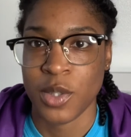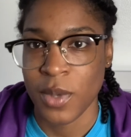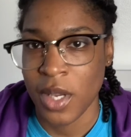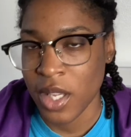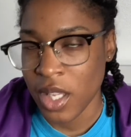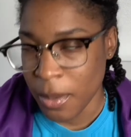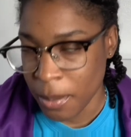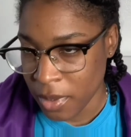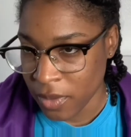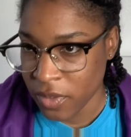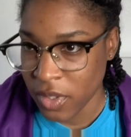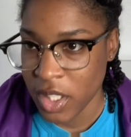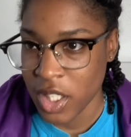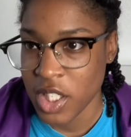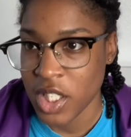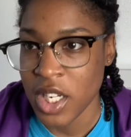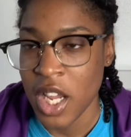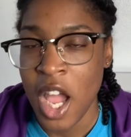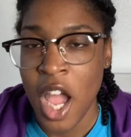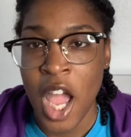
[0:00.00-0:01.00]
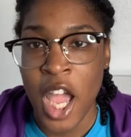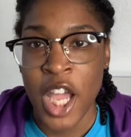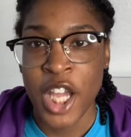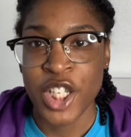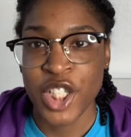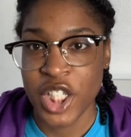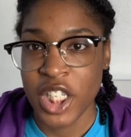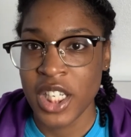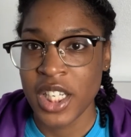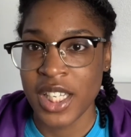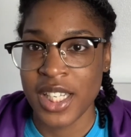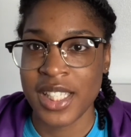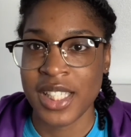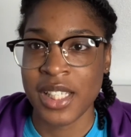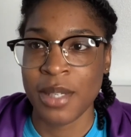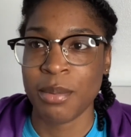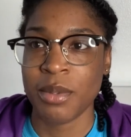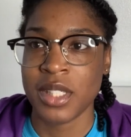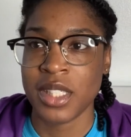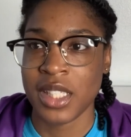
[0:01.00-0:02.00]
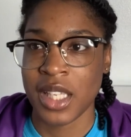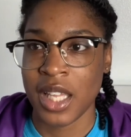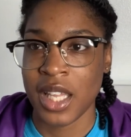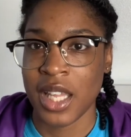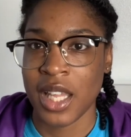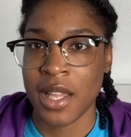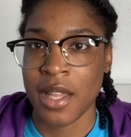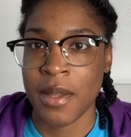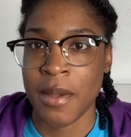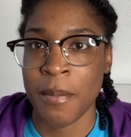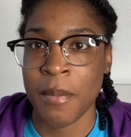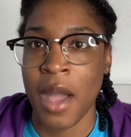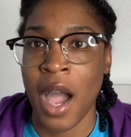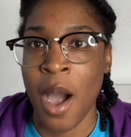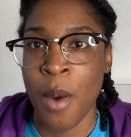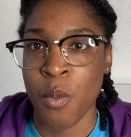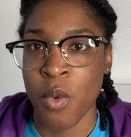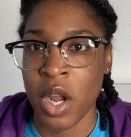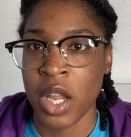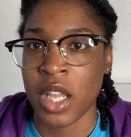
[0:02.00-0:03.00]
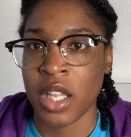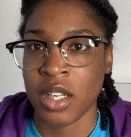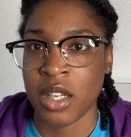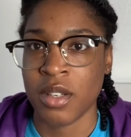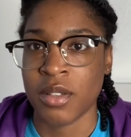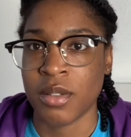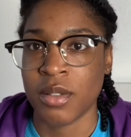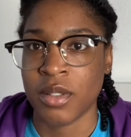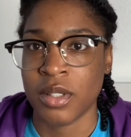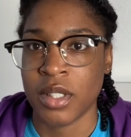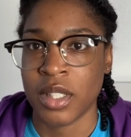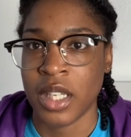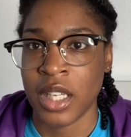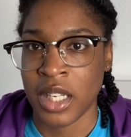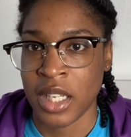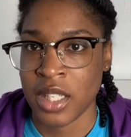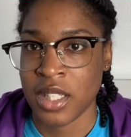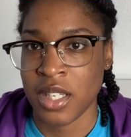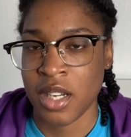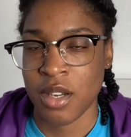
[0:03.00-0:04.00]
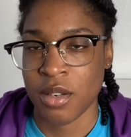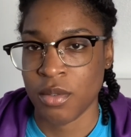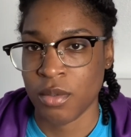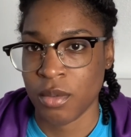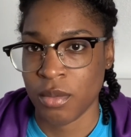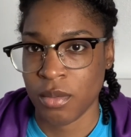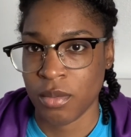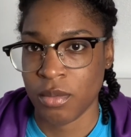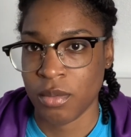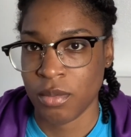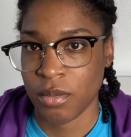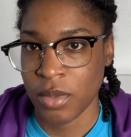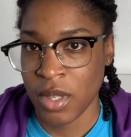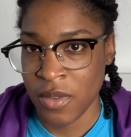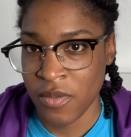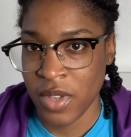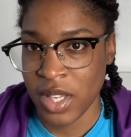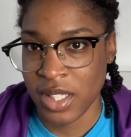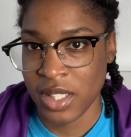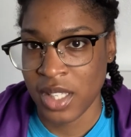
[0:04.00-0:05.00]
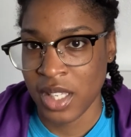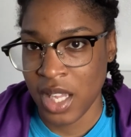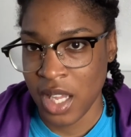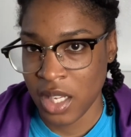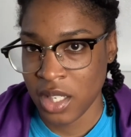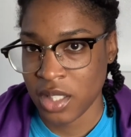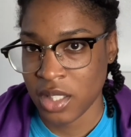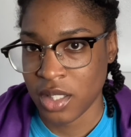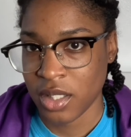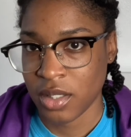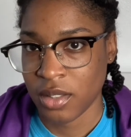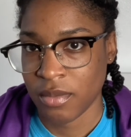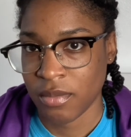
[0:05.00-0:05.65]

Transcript: are you keeping the footage? She could have simply said, I'm working on an internal investigation.